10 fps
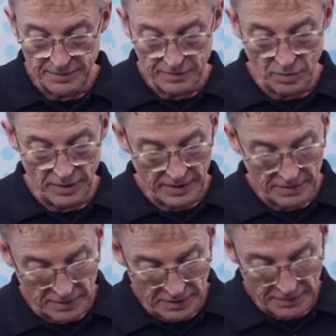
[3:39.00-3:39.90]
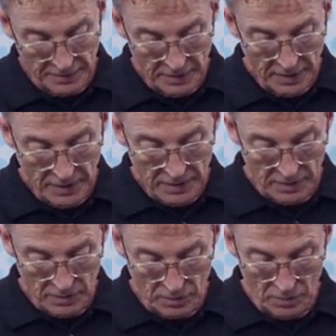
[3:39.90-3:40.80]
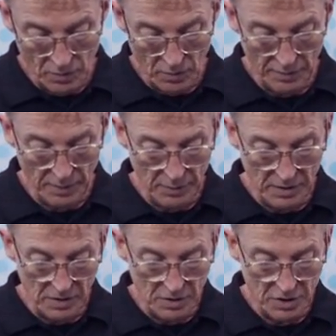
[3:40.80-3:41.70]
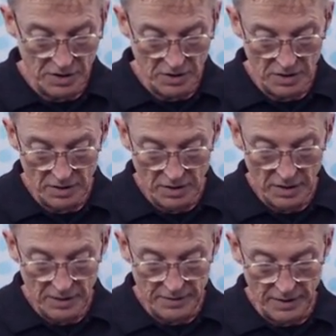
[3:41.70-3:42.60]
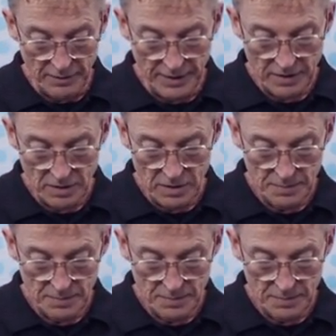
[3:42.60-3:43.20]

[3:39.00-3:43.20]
connect this to the BDG here directly.